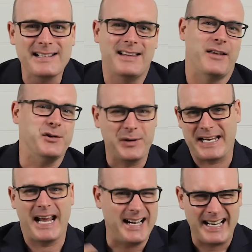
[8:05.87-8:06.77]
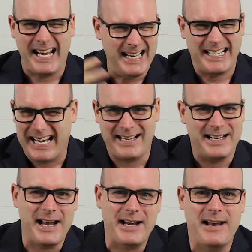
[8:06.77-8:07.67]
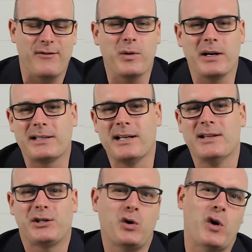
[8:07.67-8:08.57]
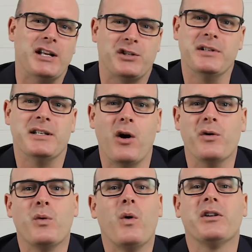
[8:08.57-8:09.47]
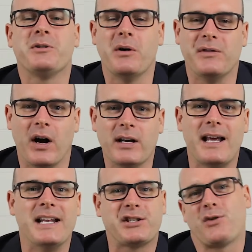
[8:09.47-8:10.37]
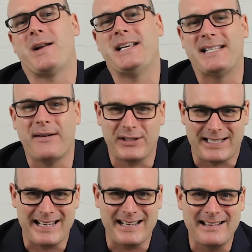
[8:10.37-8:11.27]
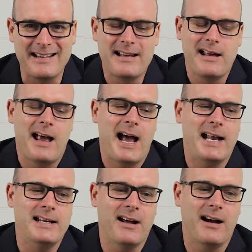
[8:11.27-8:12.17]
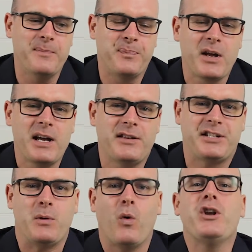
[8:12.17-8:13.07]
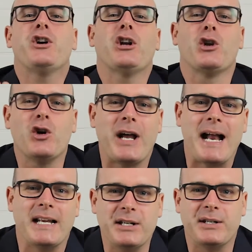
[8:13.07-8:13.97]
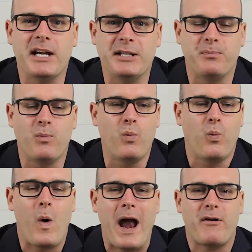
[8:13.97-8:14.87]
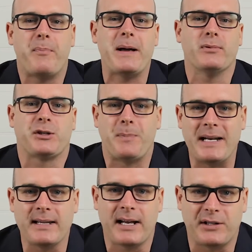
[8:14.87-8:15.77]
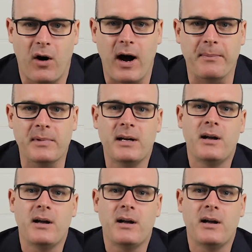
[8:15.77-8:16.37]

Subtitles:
And then do it again and again and again and it never works. The short answer is no. The world's moved on. It's 2017. And see, what you got to look at is where are people spending their time?